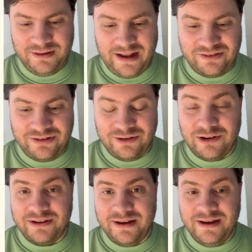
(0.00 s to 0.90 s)
that
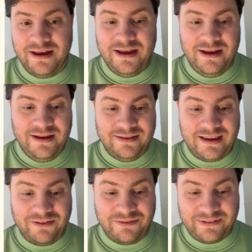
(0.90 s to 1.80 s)
should
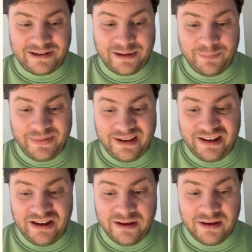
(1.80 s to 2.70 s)
definitely
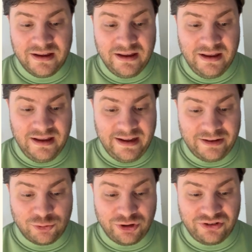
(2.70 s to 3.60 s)
be
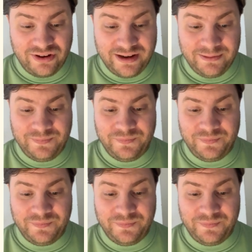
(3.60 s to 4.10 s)
interesting.